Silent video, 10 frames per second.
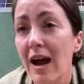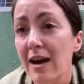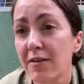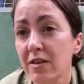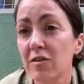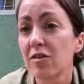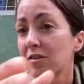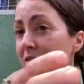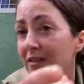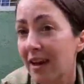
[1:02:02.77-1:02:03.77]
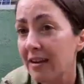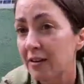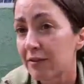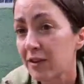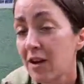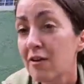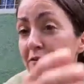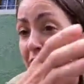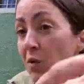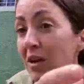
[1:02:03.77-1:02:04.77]
to have a certain set of
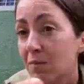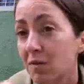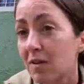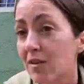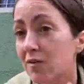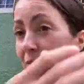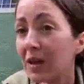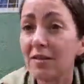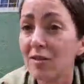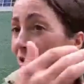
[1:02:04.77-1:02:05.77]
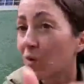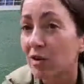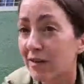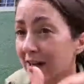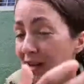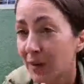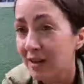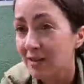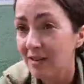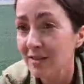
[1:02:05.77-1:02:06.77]
phonemes that are repeated to you on a regular
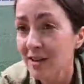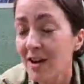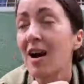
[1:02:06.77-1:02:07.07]
basis,